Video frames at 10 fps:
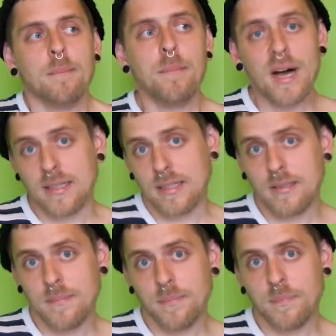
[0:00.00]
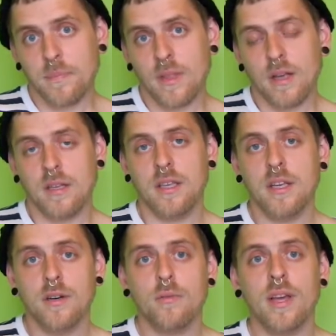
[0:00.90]
But
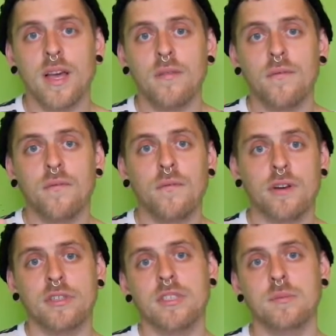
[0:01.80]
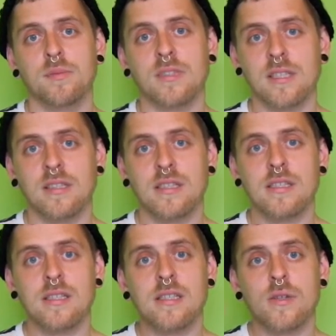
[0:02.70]
here we have very simple
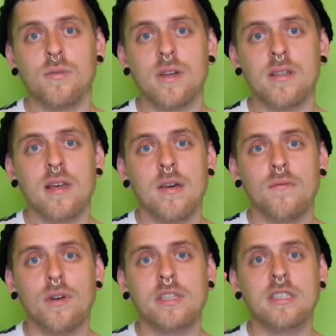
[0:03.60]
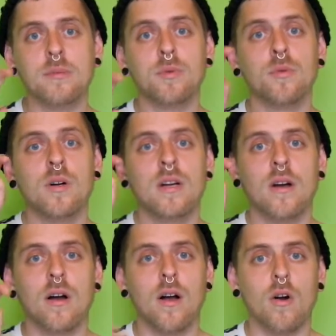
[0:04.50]
sentences with very simple
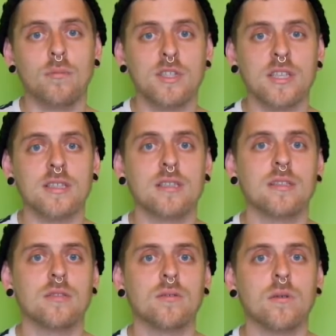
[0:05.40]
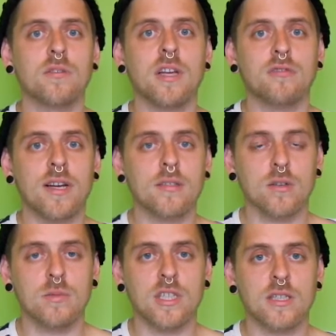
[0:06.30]
objects, so-called direct
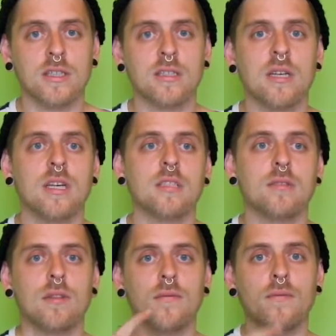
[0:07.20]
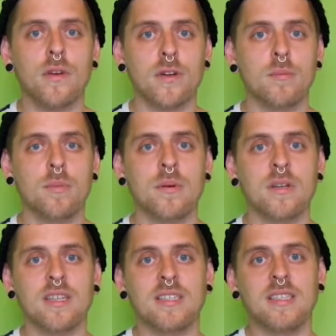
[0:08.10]
objects. So the verb
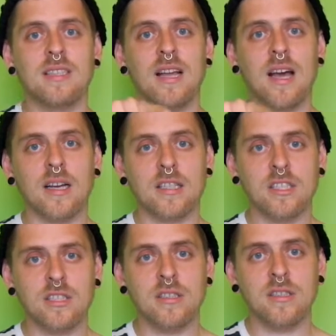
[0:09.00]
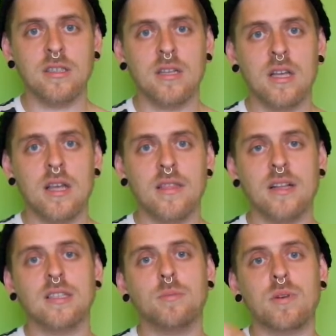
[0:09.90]
is an action
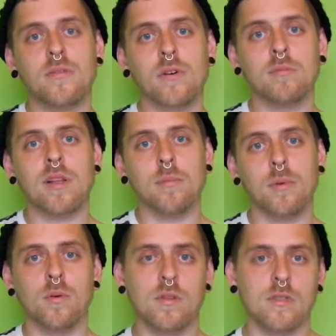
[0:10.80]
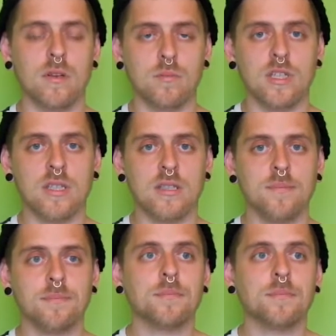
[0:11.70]
that is performed upon this object.